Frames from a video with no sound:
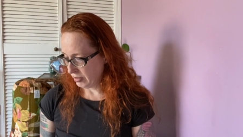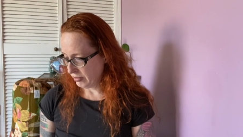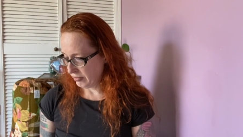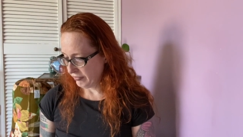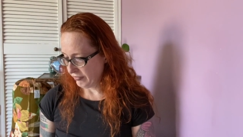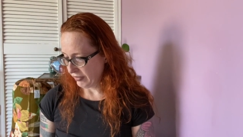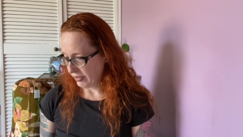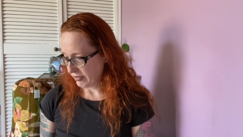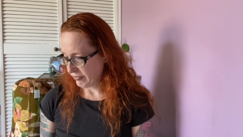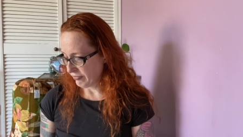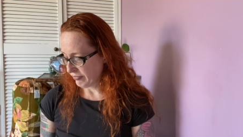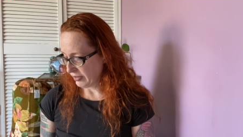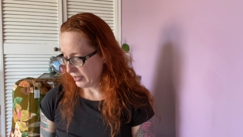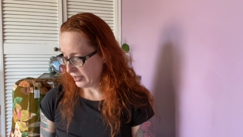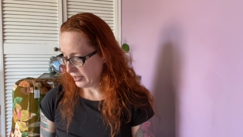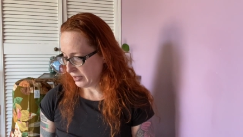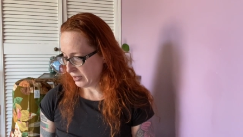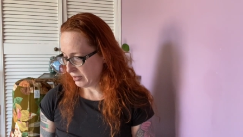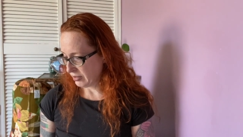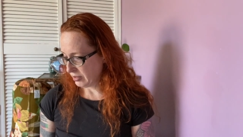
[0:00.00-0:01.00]
fight,
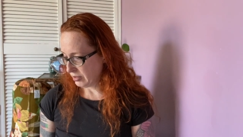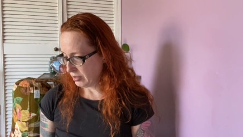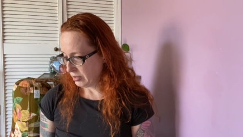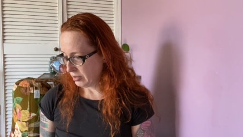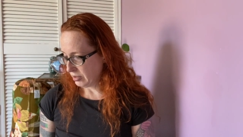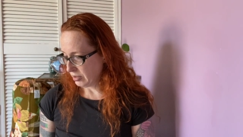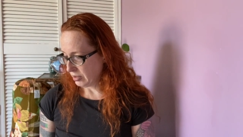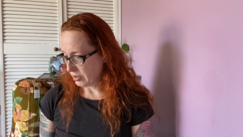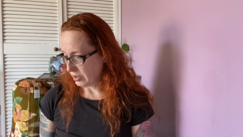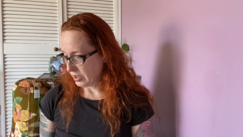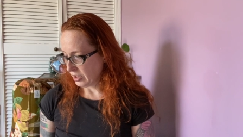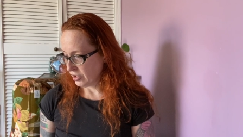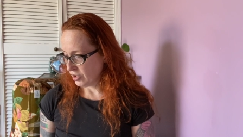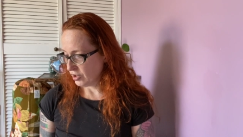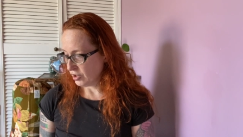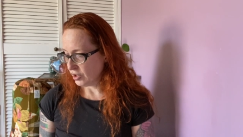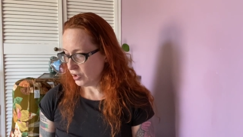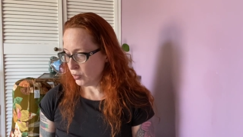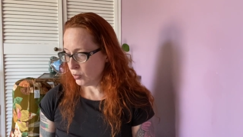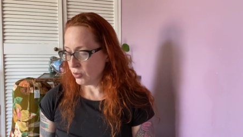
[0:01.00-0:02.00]
flight, and
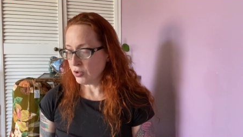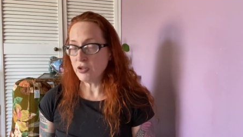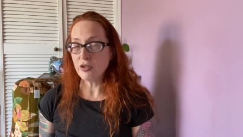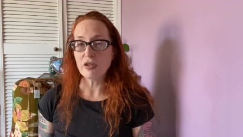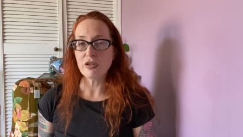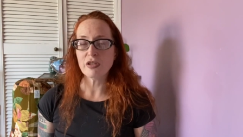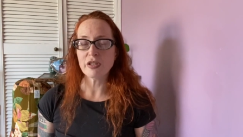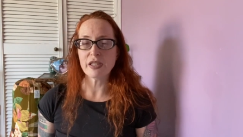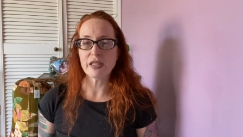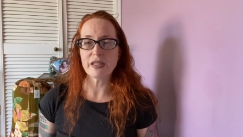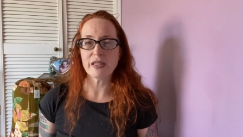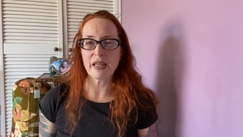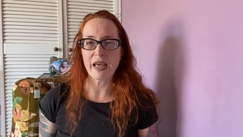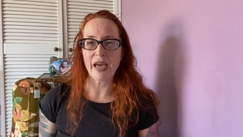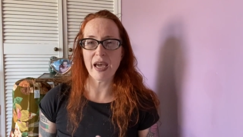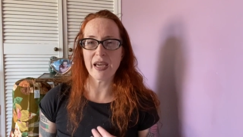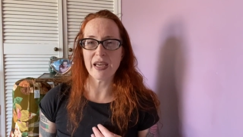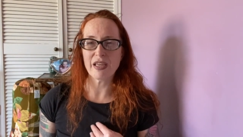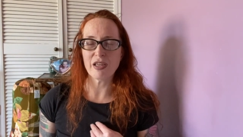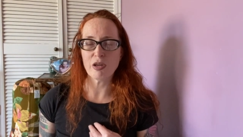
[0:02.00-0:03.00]
you will notice
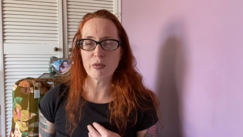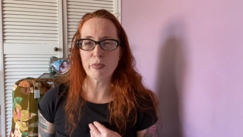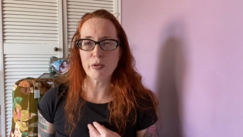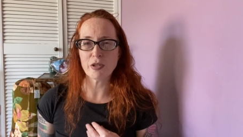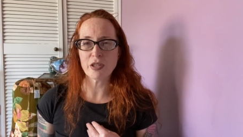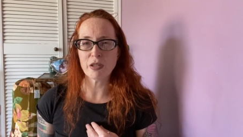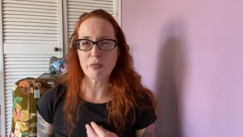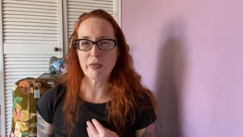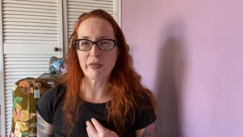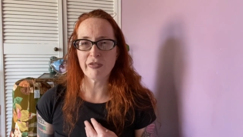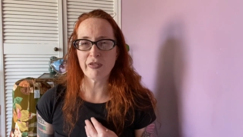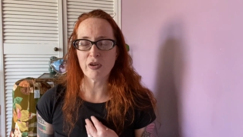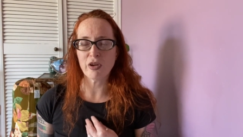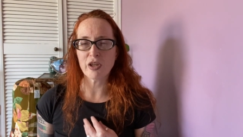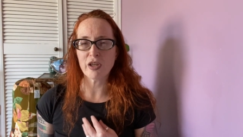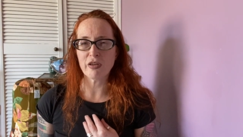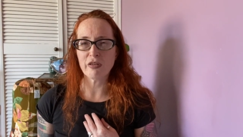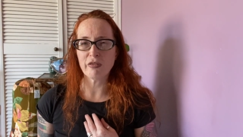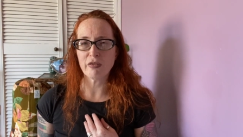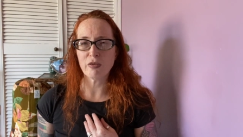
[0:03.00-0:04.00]
that in your body before
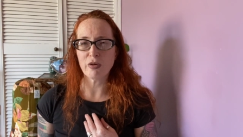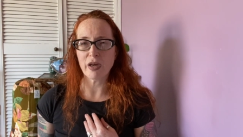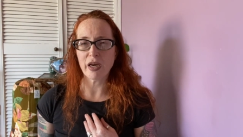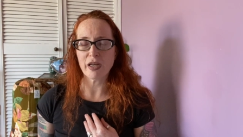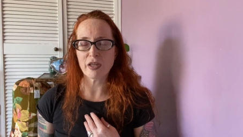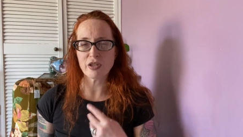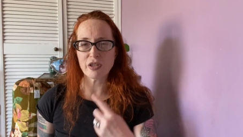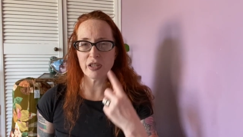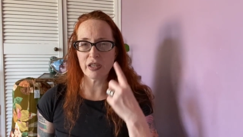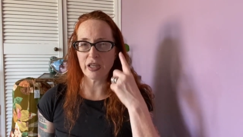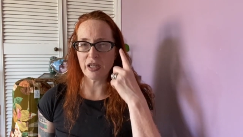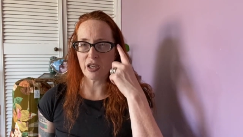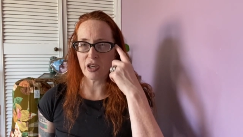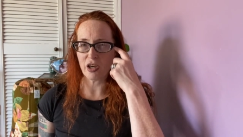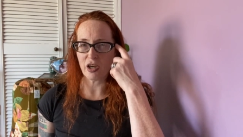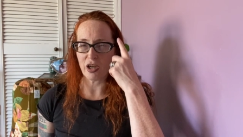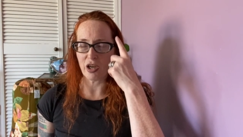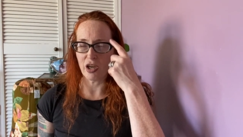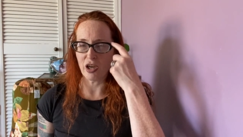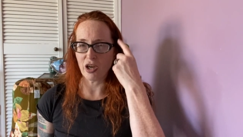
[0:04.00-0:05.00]
you actually
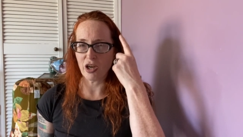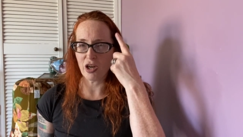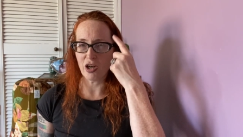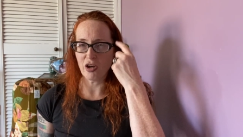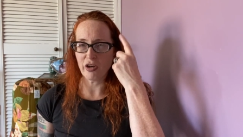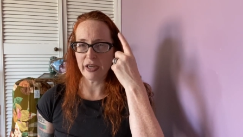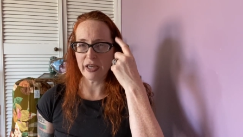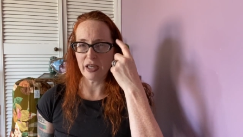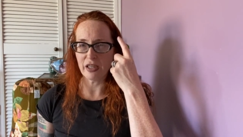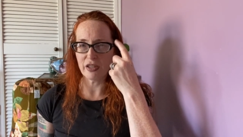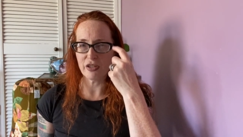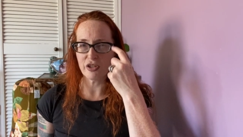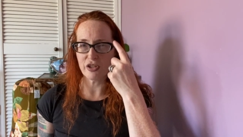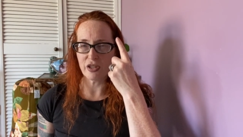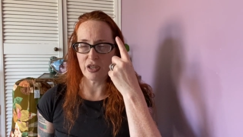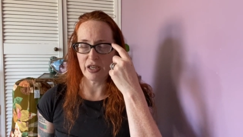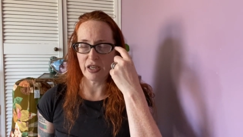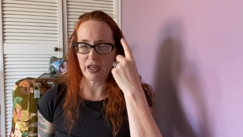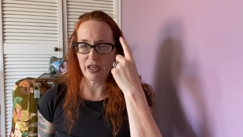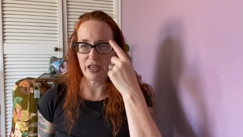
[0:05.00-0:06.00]
uh, clock it
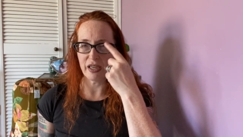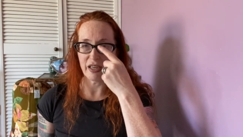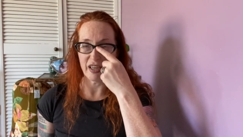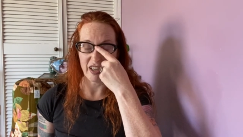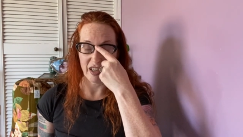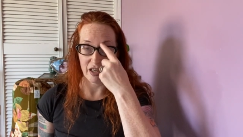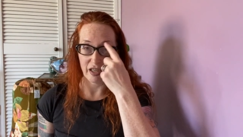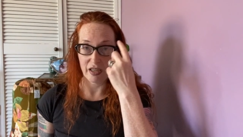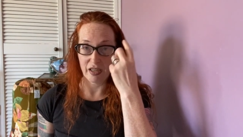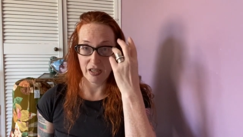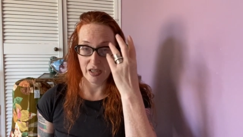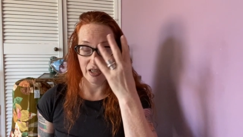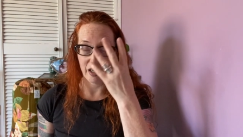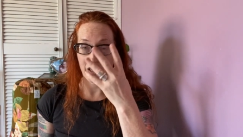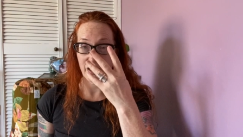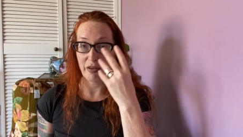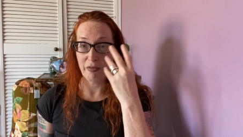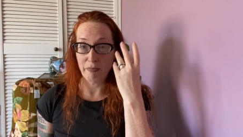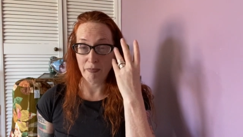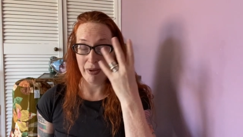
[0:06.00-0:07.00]
uh,
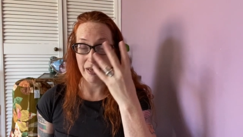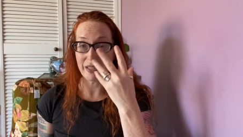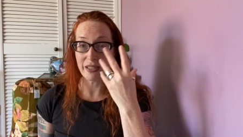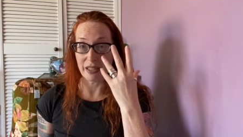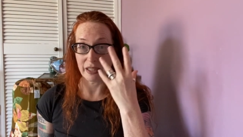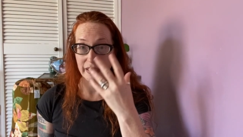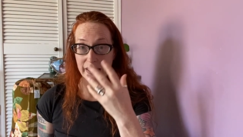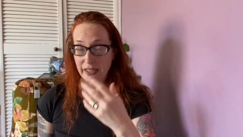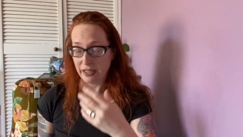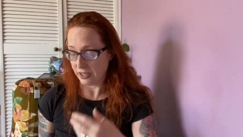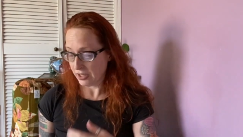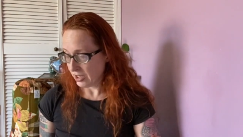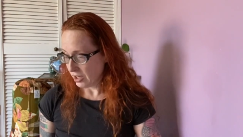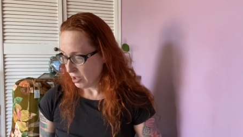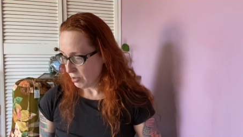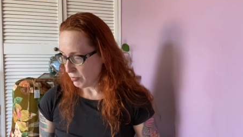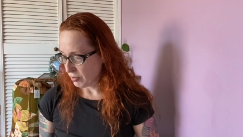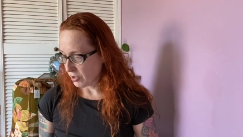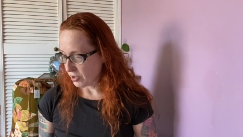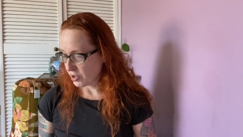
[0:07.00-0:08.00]
uh, mentally
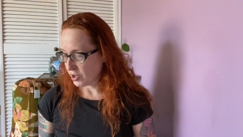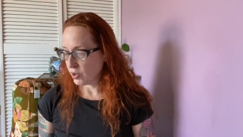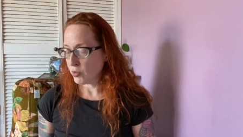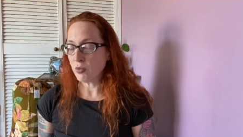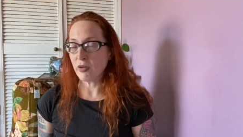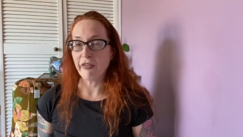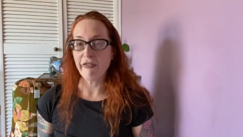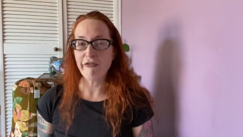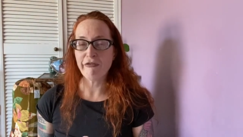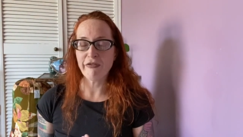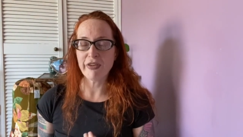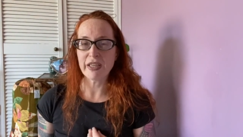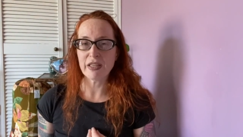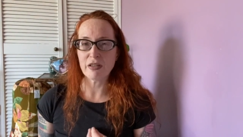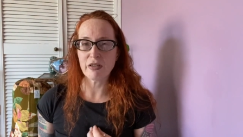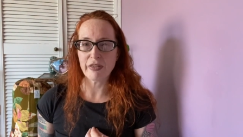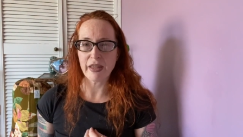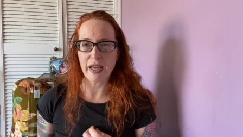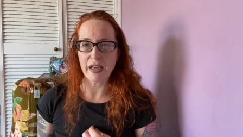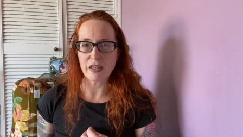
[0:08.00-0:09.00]
because you will feel
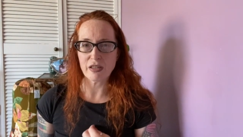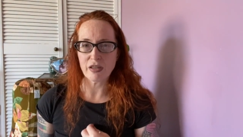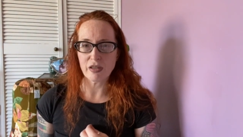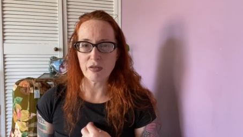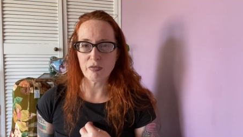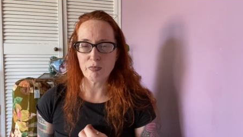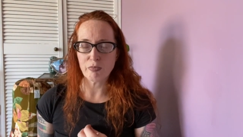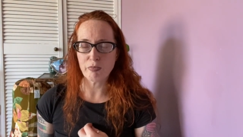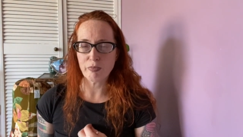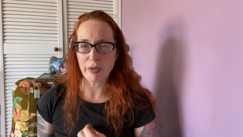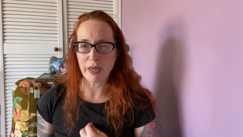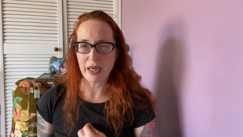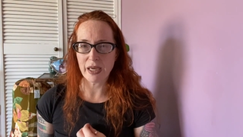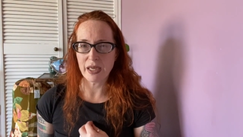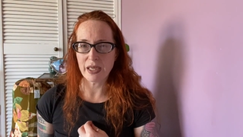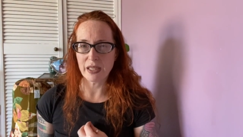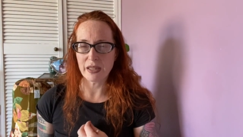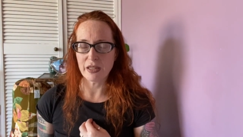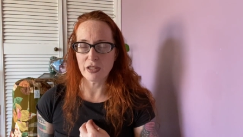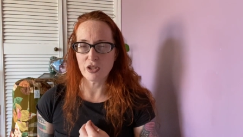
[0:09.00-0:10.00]
that pain
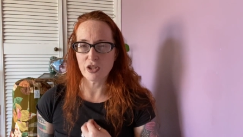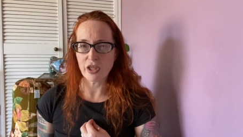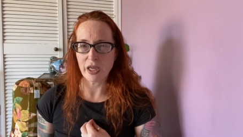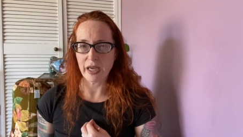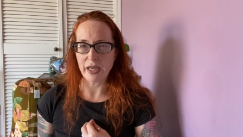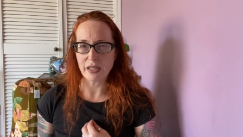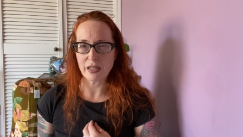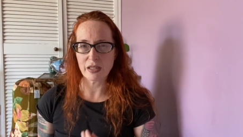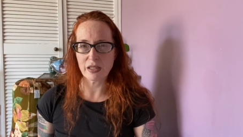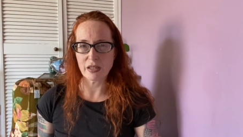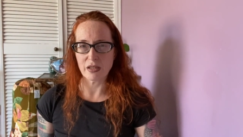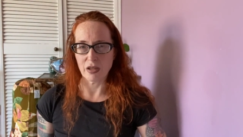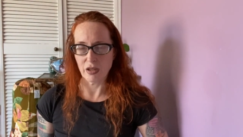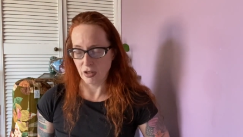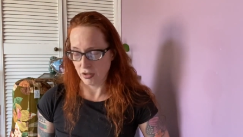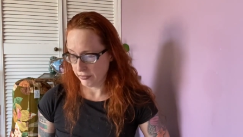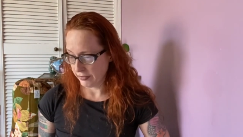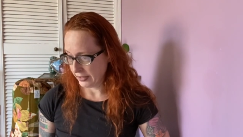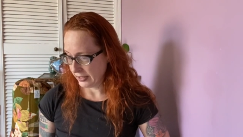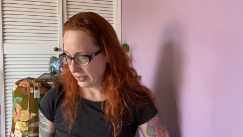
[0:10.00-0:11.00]
in the chest
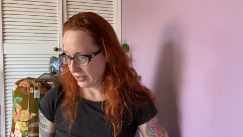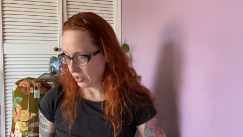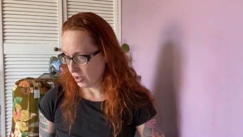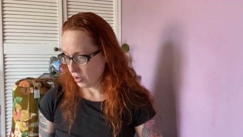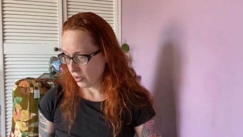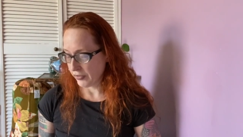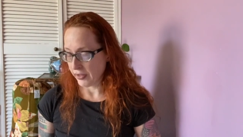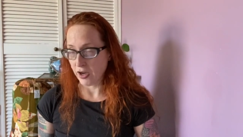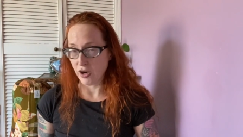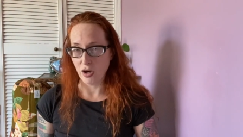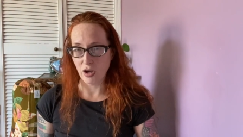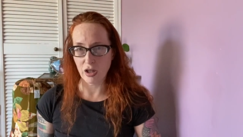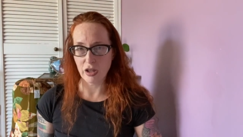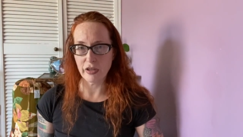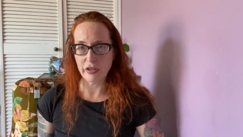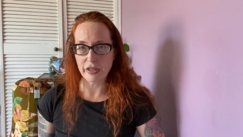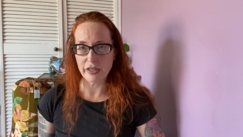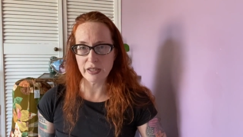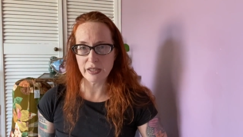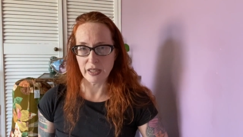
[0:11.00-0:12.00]
or in or that
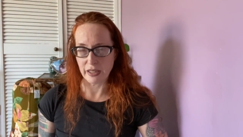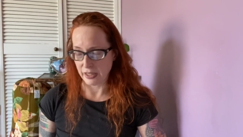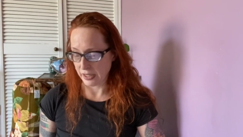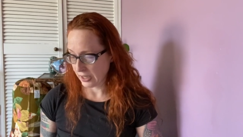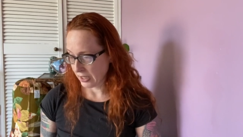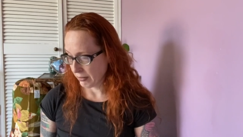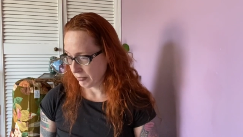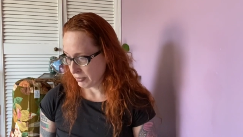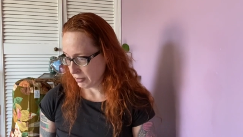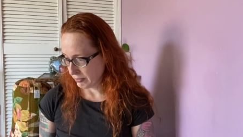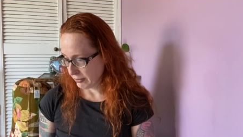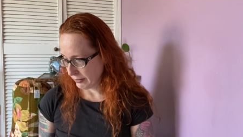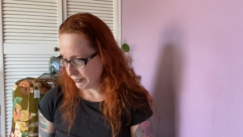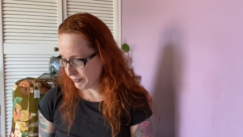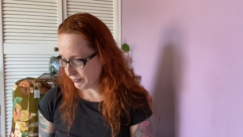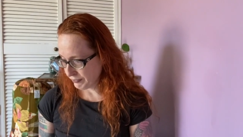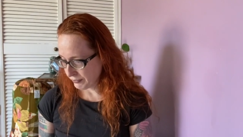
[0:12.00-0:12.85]
hollowness in the abdomen